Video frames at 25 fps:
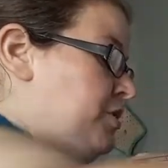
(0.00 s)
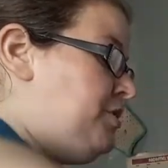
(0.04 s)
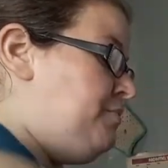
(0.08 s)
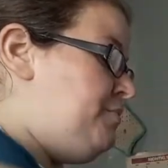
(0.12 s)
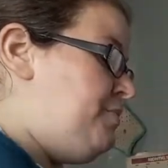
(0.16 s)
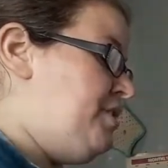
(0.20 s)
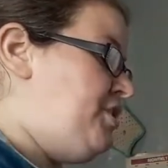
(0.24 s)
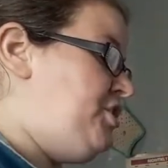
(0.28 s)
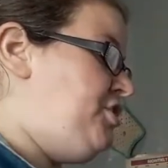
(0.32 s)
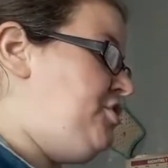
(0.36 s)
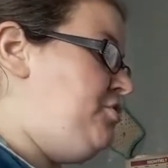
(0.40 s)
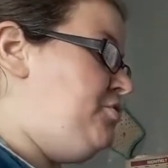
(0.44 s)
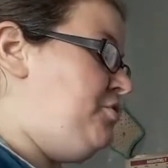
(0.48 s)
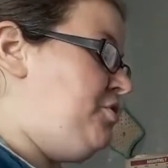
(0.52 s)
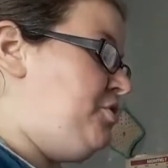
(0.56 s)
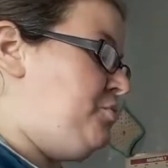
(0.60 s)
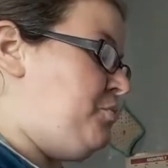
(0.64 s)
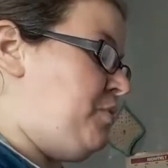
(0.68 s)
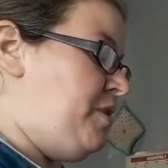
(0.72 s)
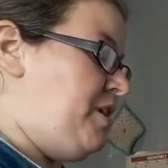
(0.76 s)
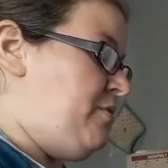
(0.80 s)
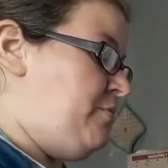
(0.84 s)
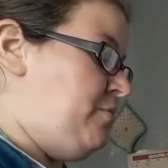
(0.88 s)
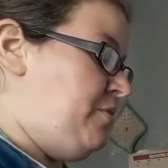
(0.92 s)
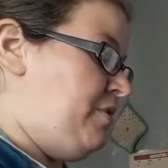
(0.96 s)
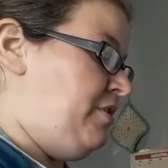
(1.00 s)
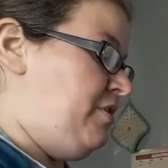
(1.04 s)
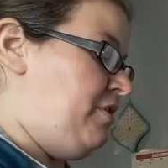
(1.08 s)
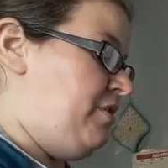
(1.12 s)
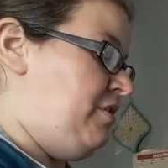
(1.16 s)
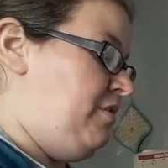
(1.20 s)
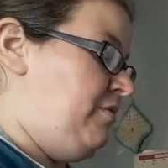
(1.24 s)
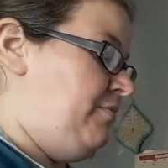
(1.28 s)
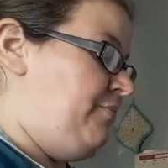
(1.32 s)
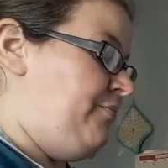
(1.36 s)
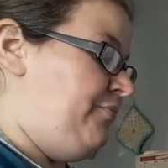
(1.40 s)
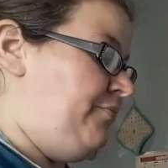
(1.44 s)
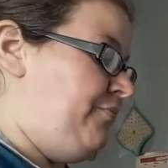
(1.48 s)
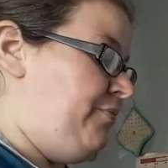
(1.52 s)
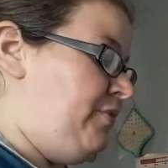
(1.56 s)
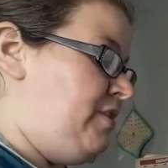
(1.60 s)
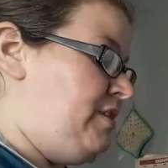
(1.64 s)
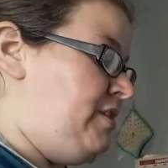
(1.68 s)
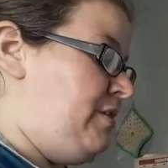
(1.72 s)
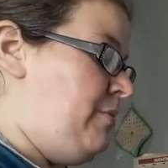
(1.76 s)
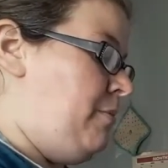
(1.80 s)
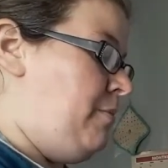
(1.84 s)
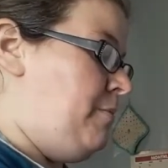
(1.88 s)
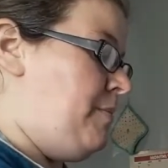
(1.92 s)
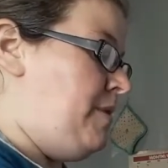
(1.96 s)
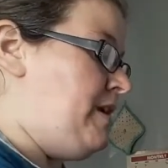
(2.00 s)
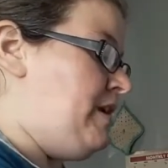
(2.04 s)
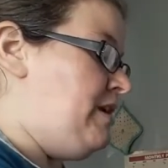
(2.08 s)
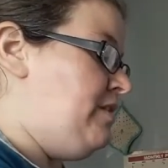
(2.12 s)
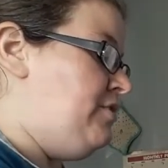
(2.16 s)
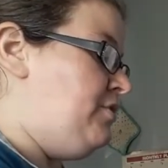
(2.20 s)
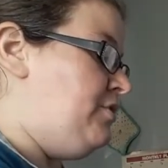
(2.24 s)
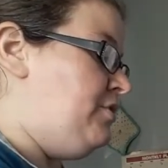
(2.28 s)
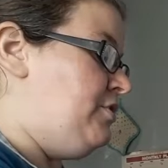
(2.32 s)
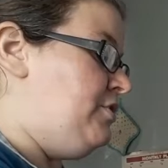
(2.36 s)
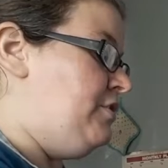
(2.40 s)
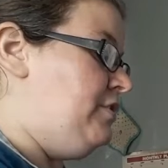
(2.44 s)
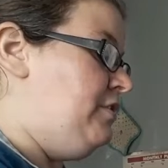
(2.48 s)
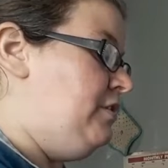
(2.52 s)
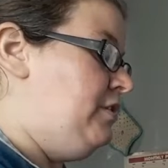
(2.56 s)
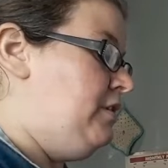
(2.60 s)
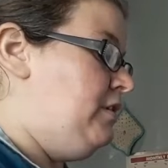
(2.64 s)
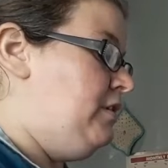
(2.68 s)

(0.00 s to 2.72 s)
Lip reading: be too sweet with some of my other